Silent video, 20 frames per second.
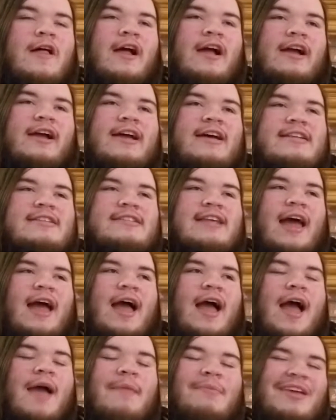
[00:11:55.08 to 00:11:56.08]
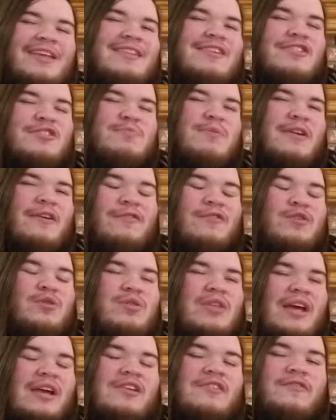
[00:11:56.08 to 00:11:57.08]
Because, there's been a few
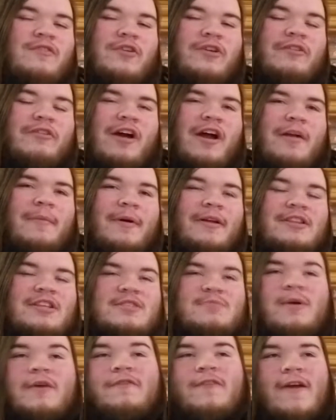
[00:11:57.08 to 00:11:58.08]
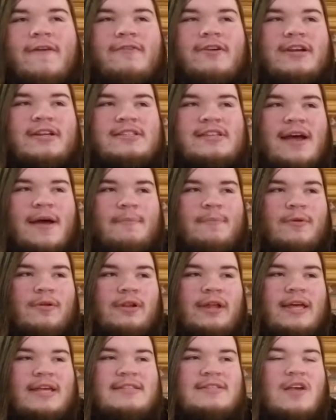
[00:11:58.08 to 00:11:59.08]
things floating around about this. My favorite
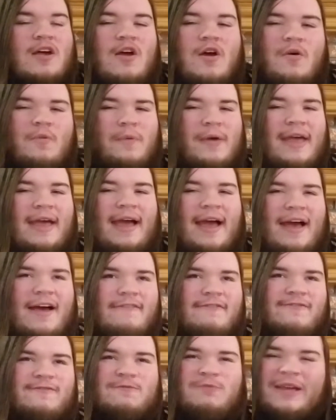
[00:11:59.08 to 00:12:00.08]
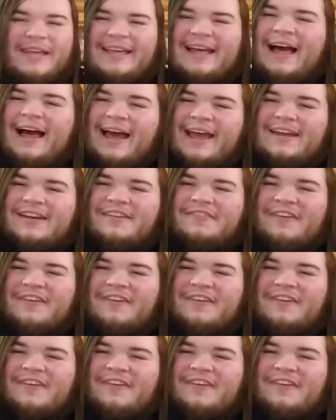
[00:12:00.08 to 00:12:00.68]
example is we kind of